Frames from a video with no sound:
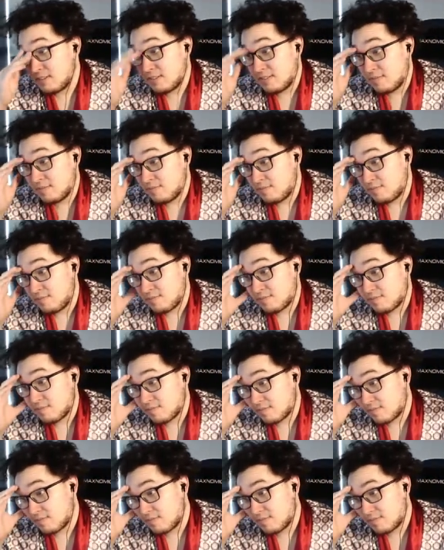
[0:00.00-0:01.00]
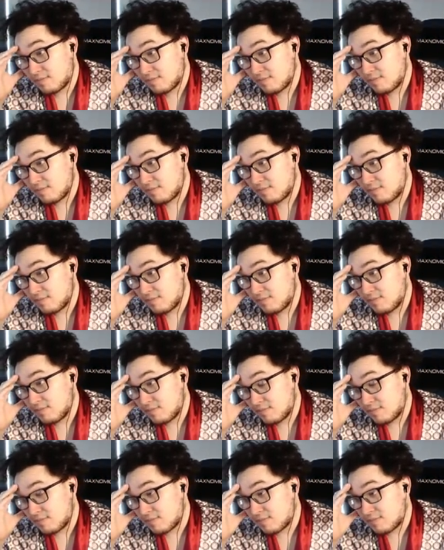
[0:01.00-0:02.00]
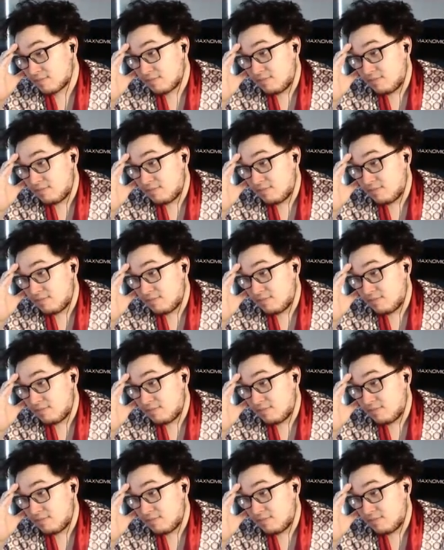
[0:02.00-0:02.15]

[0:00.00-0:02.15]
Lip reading: Nothing is said.